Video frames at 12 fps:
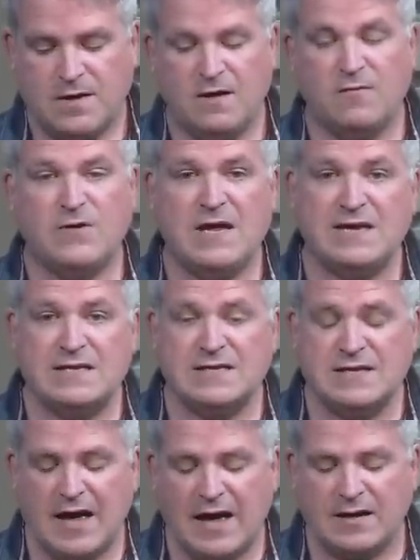If he did
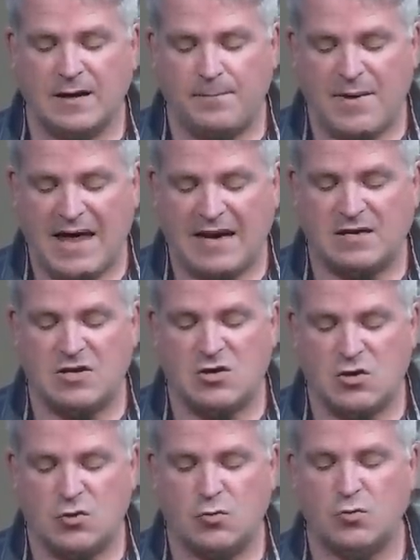not abandon
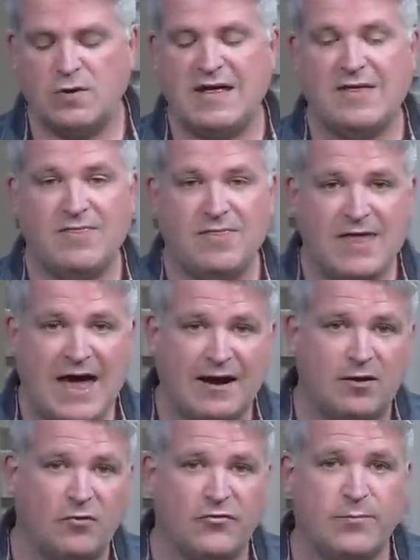you in that
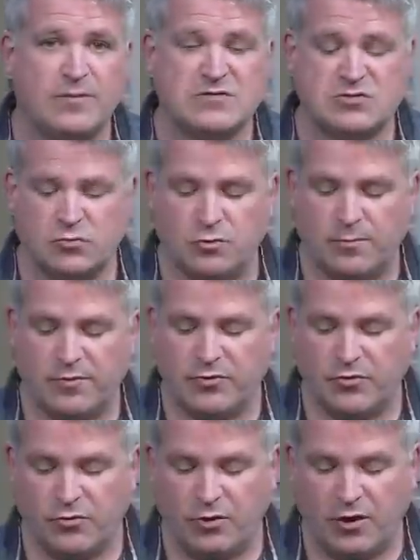ultimate storm on the
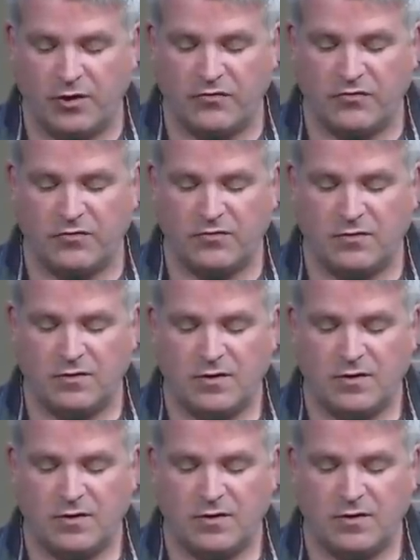cross,